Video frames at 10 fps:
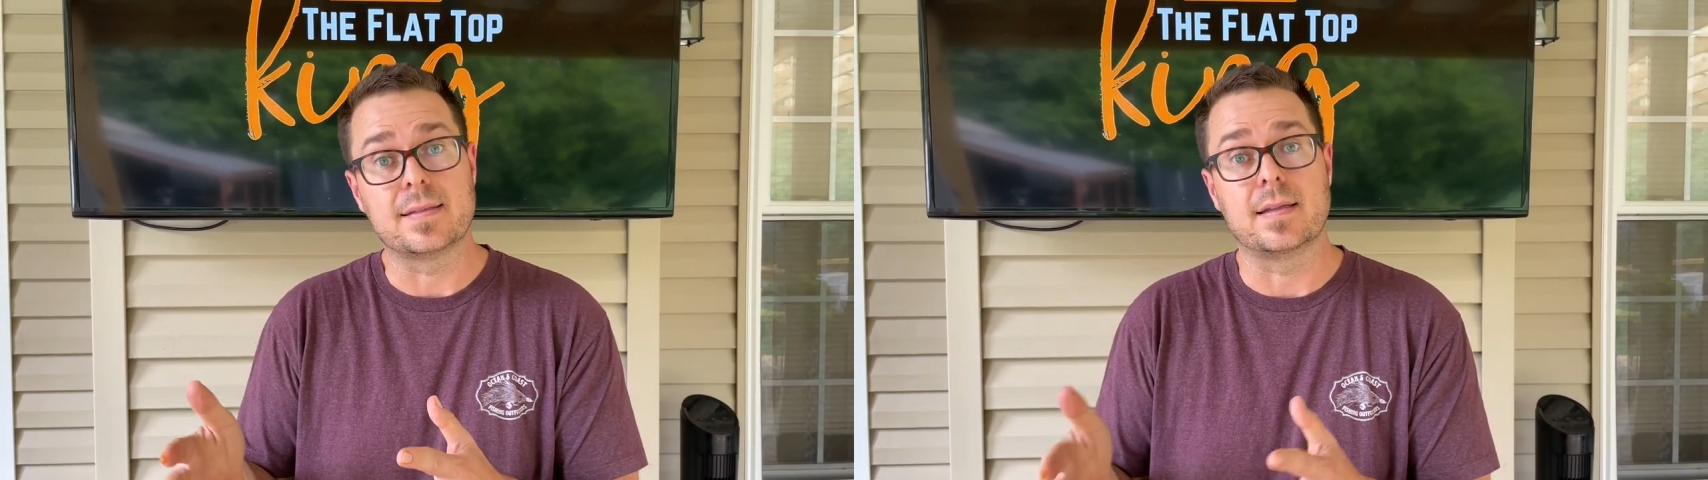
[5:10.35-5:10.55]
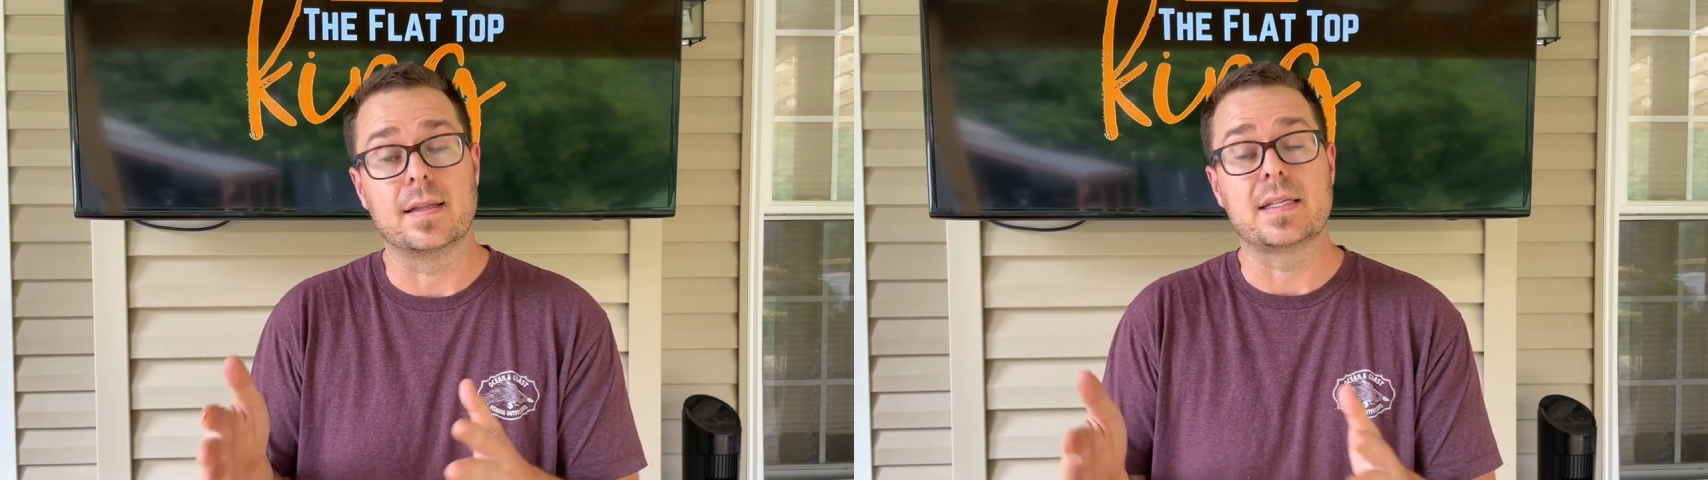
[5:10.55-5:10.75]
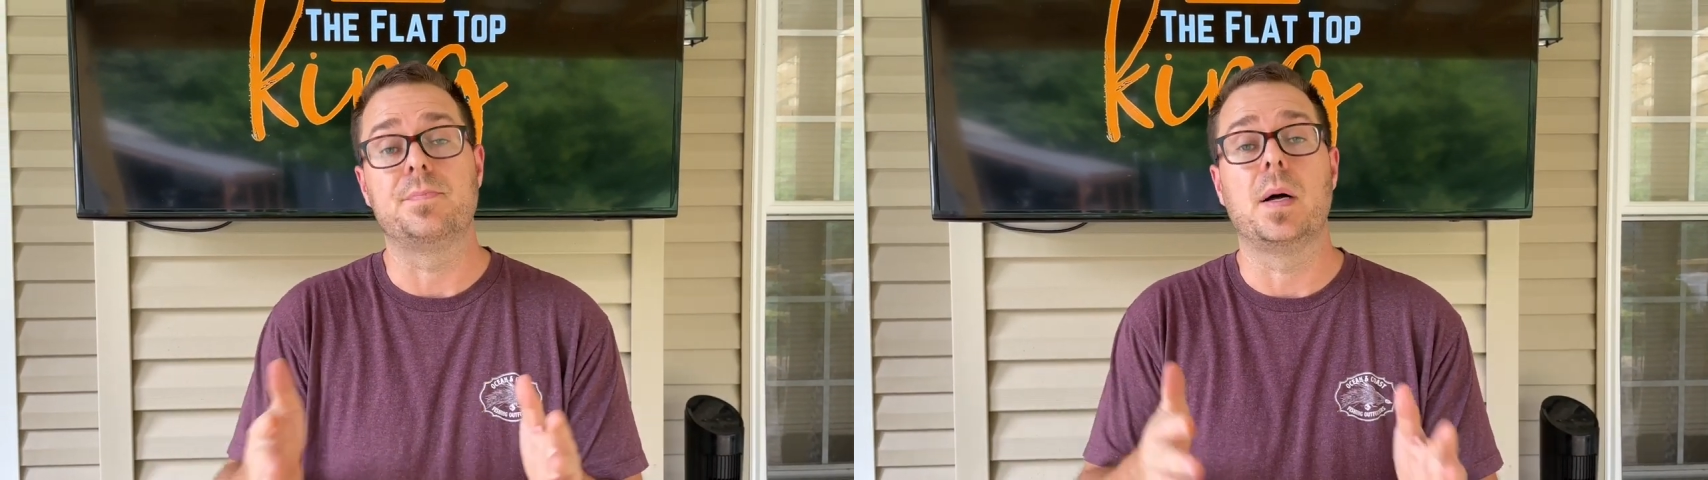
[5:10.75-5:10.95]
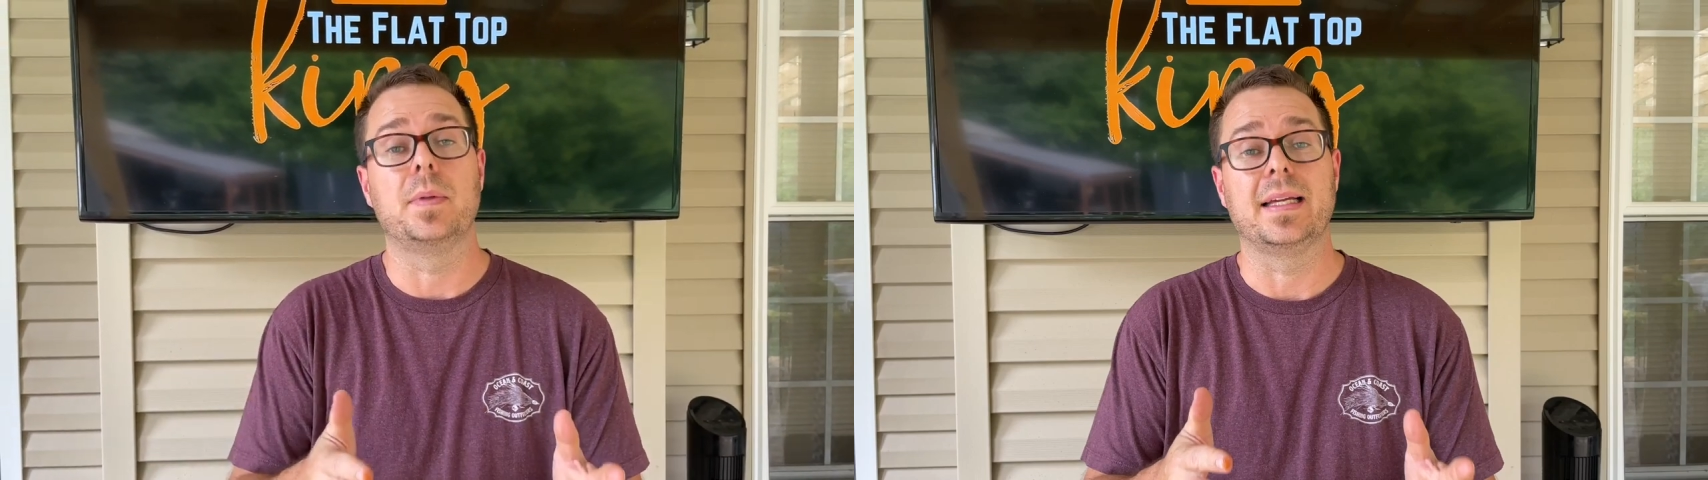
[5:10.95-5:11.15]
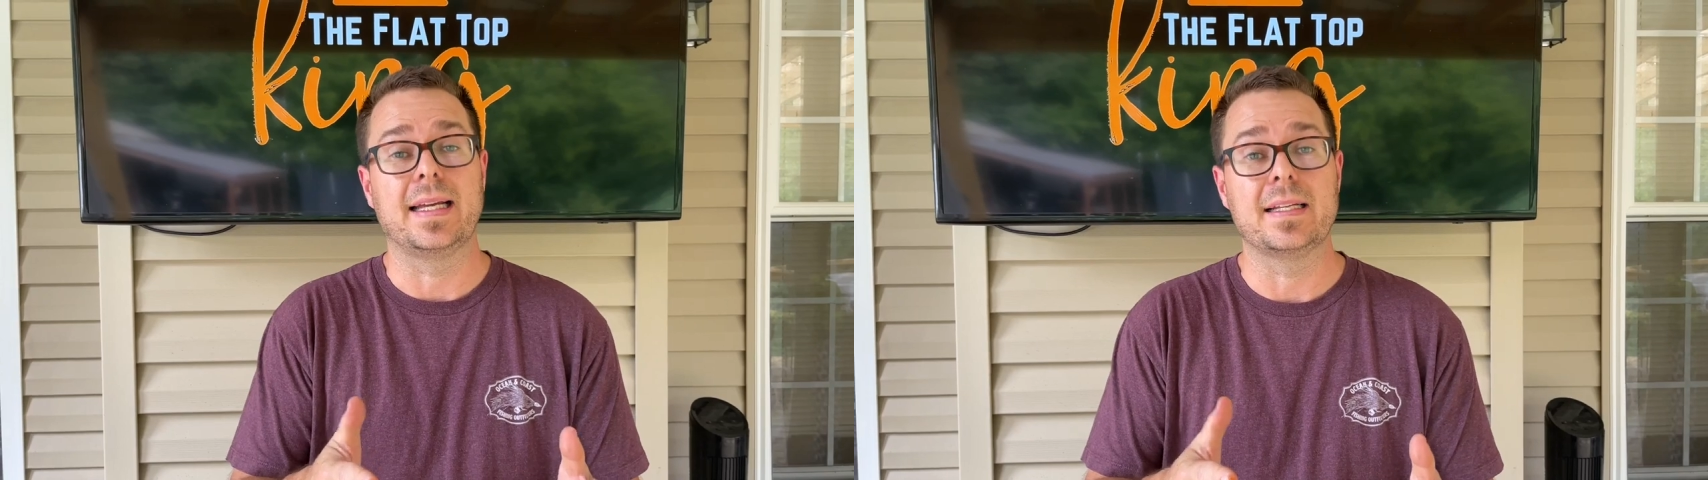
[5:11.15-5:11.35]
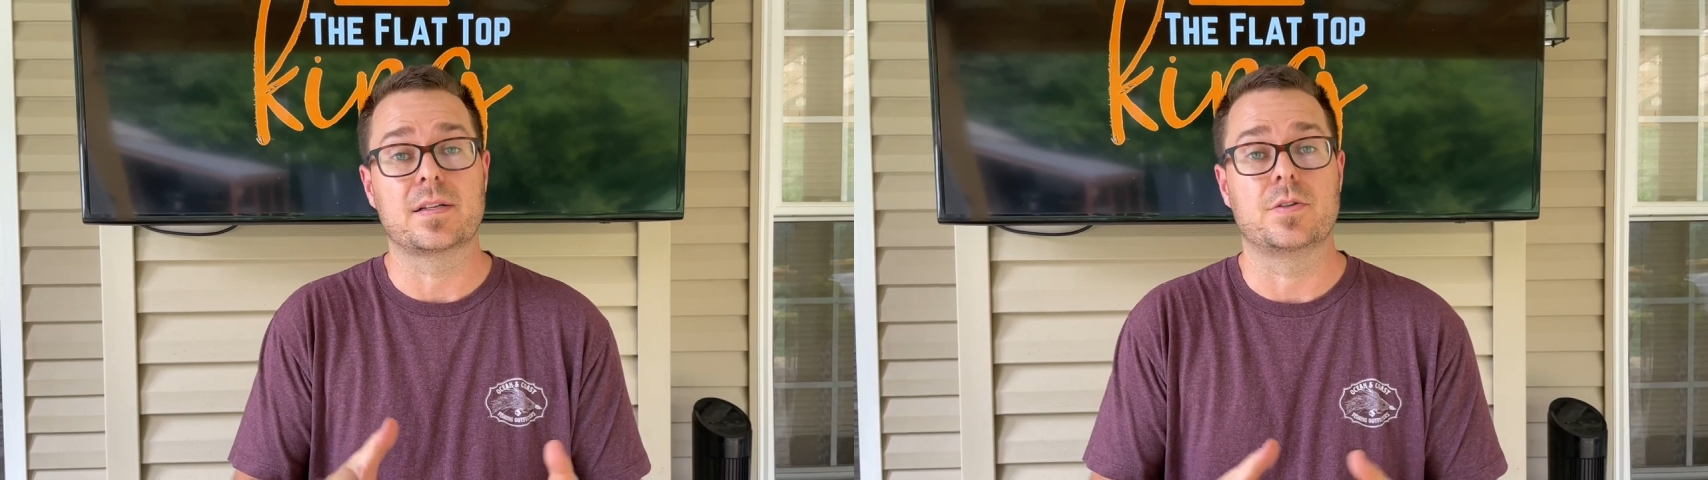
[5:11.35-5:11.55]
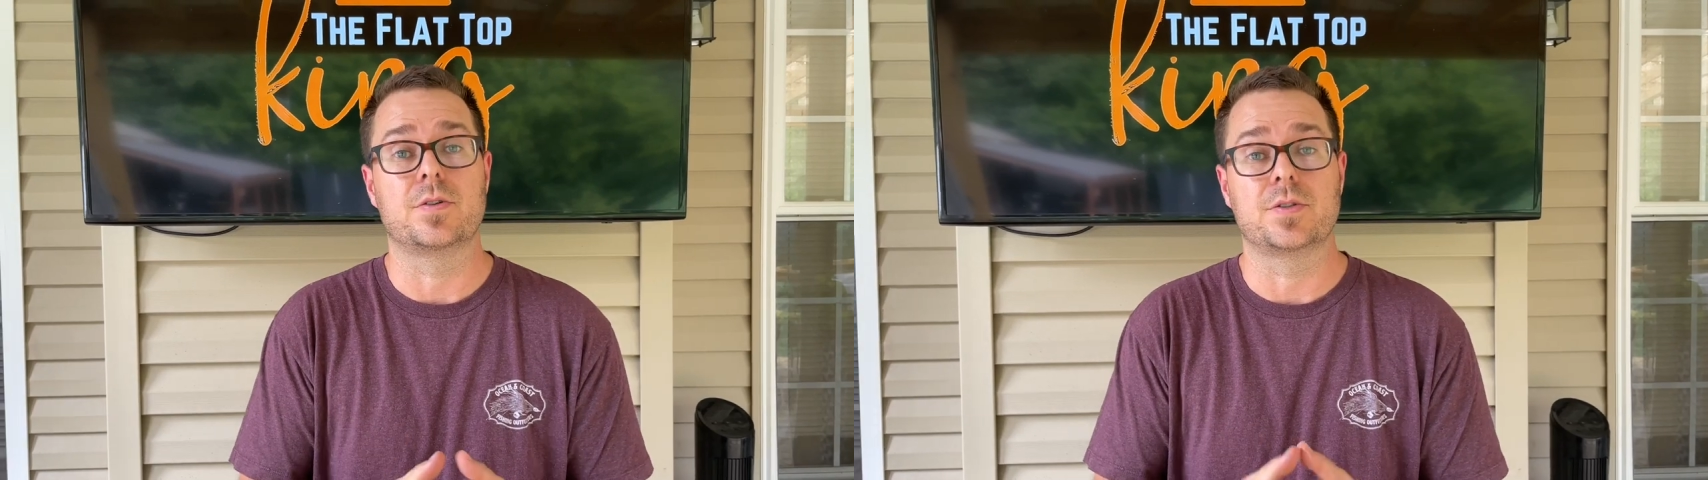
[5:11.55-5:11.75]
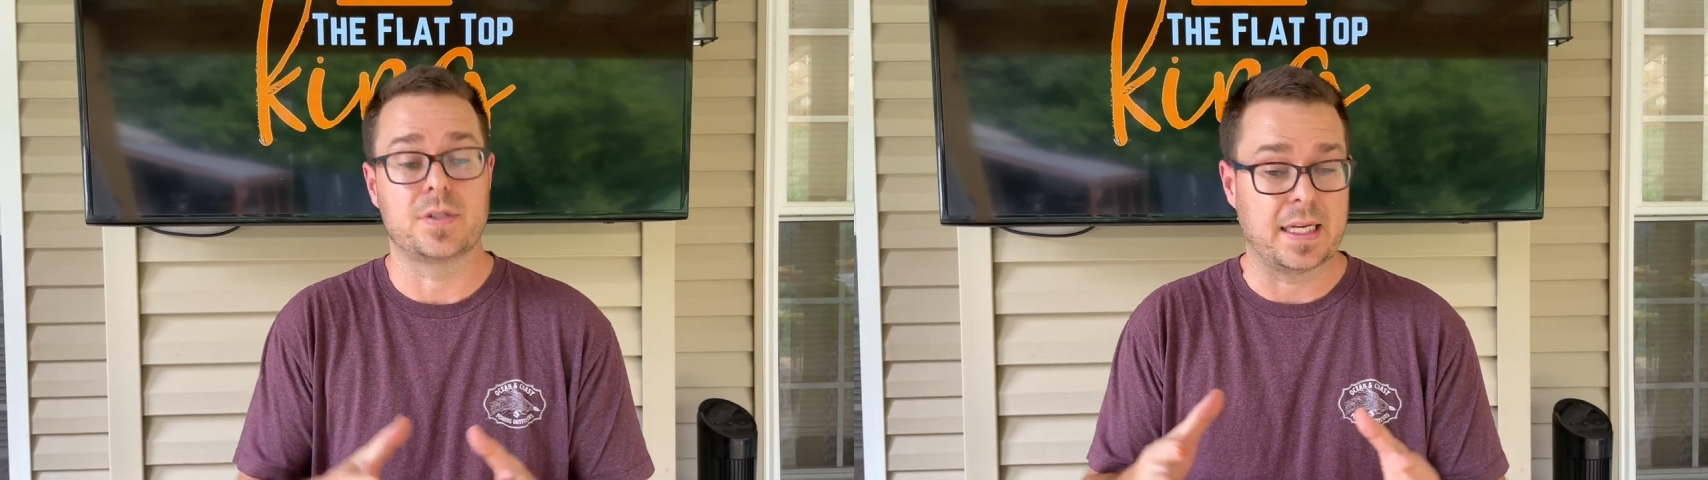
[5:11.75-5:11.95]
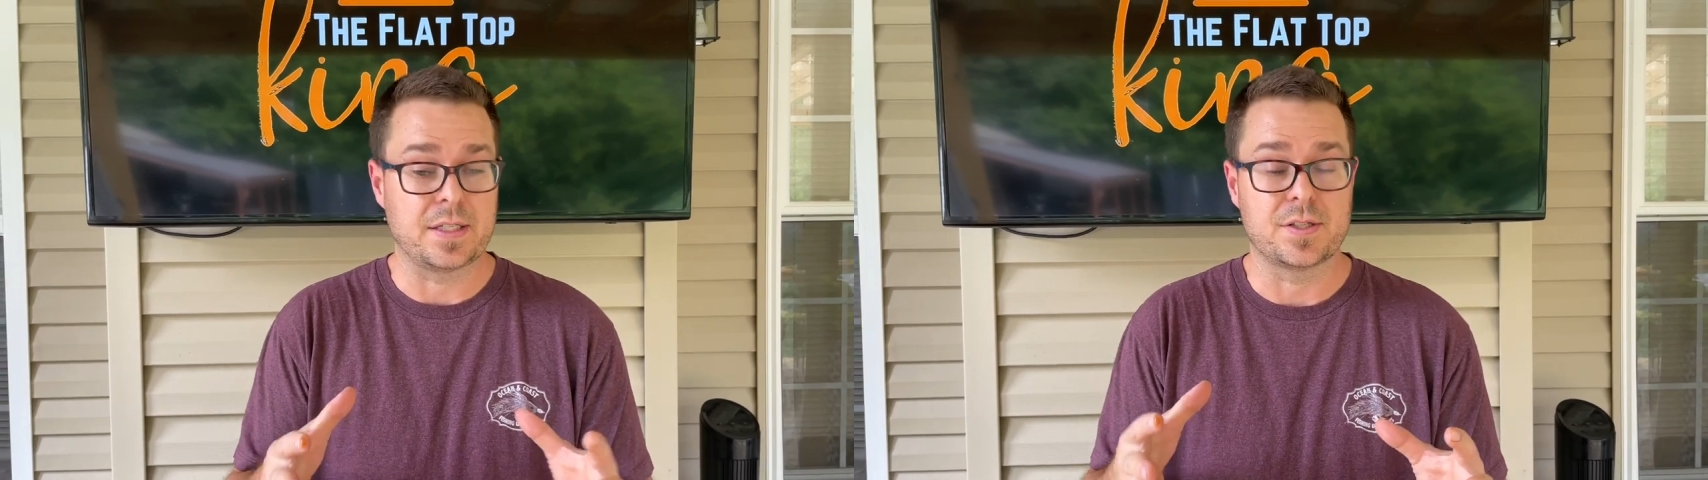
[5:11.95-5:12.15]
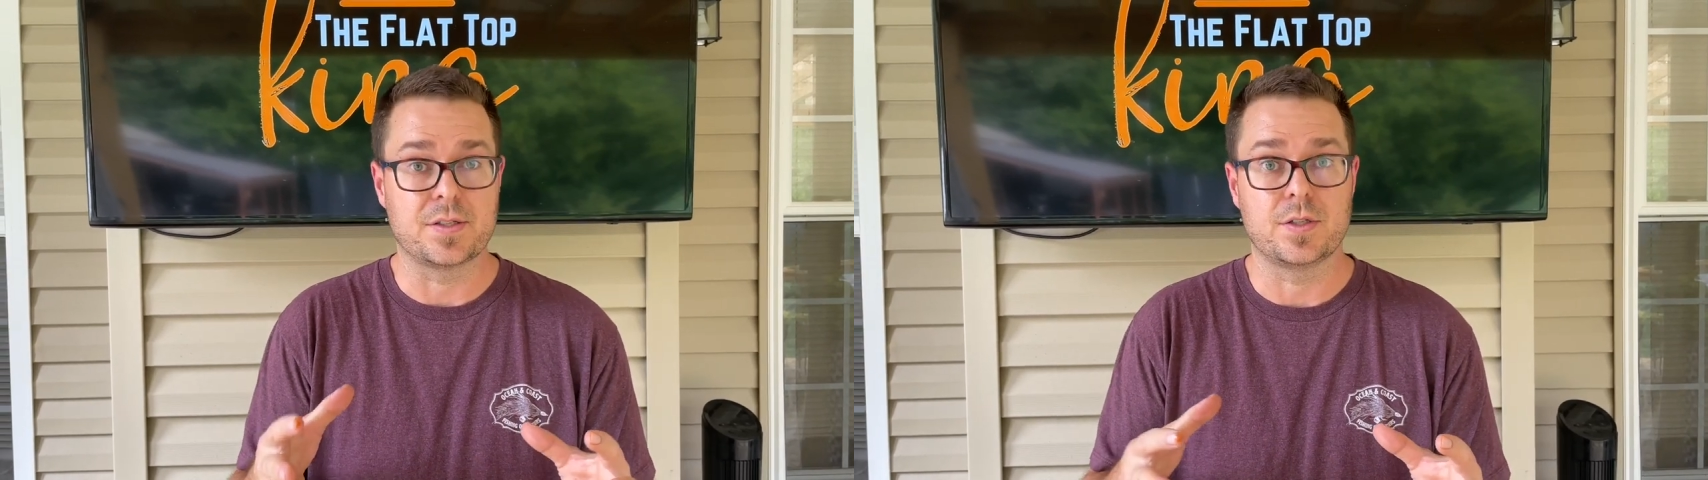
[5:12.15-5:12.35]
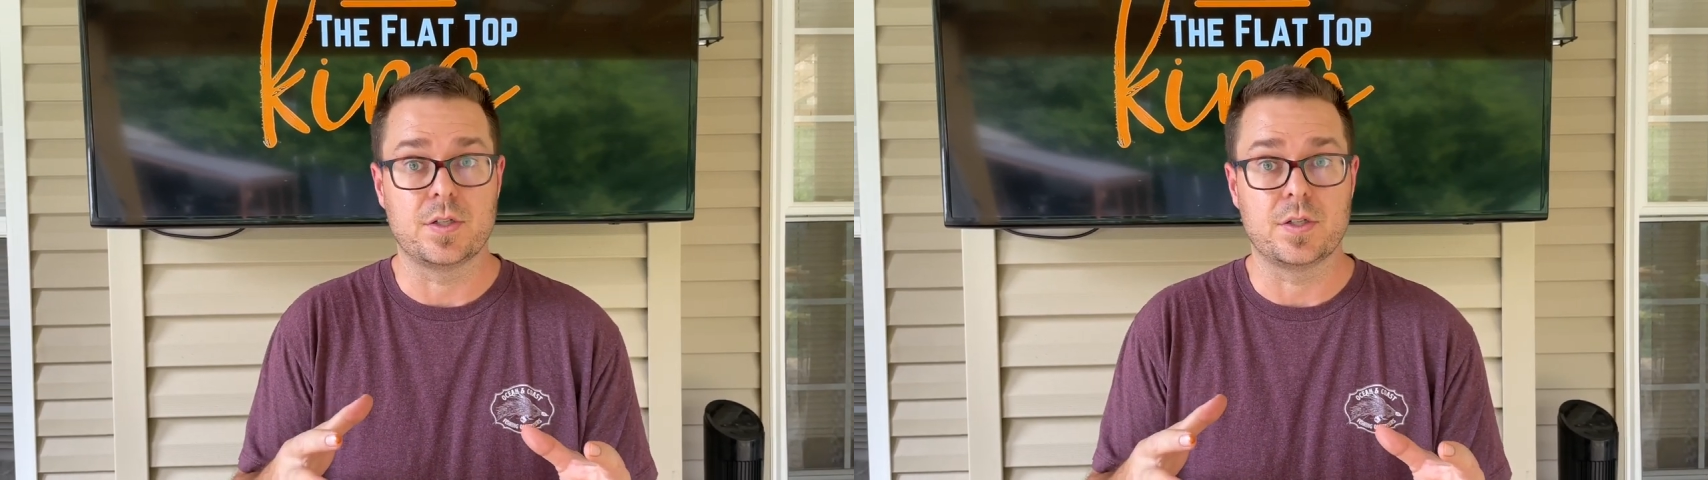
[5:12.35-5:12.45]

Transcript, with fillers: the less bubbly it gets because there's it's